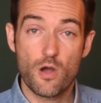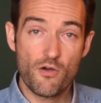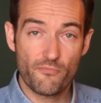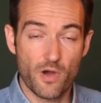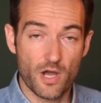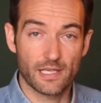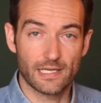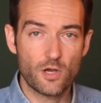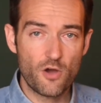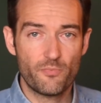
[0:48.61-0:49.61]
off market.
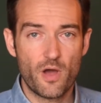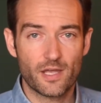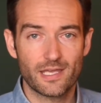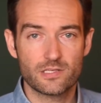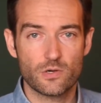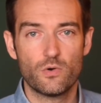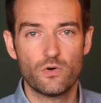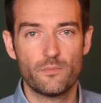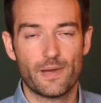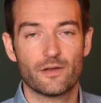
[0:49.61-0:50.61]
And off market is all
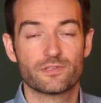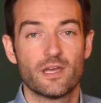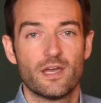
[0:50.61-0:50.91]
about